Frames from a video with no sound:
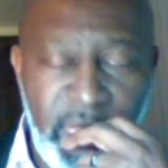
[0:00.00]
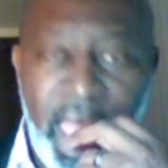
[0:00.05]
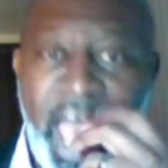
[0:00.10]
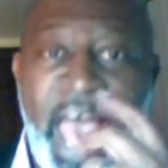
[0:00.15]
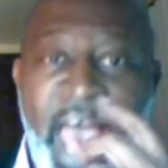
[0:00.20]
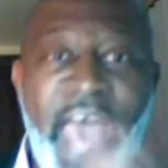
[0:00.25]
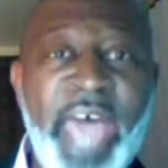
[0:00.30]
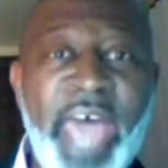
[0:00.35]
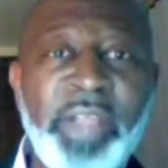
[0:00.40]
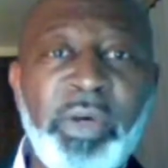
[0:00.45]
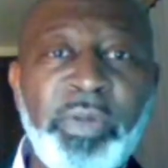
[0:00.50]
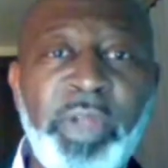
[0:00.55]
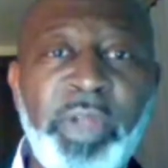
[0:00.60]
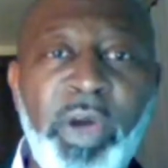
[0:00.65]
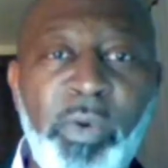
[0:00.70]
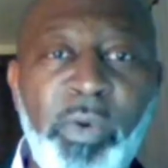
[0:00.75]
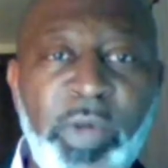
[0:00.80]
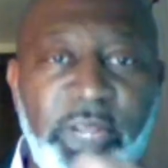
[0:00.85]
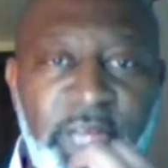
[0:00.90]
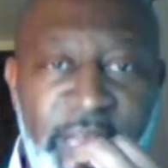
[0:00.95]
I don't know
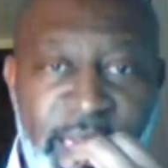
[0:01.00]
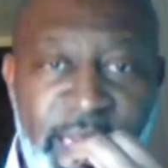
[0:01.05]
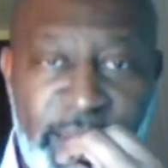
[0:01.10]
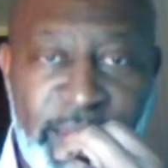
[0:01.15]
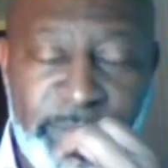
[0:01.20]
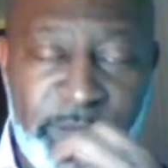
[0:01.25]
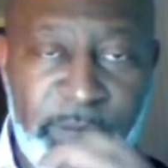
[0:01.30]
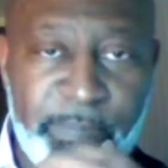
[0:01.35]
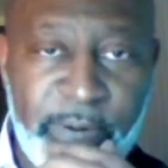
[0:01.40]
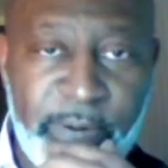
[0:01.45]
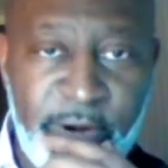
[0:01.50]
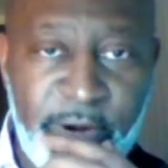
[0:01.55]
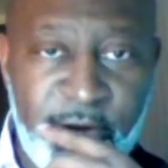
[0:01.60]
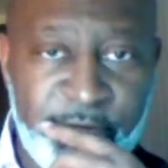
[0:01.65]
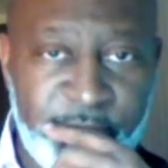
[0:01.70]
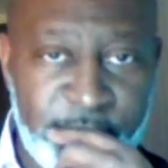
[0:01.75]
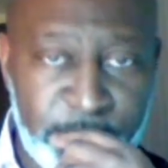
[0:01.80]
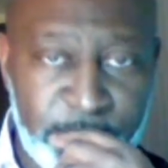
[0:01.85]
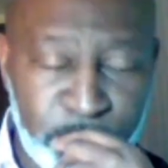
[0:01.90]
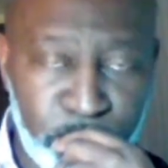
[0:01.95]
what it's like to be
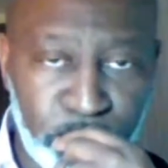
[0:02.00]
perfect.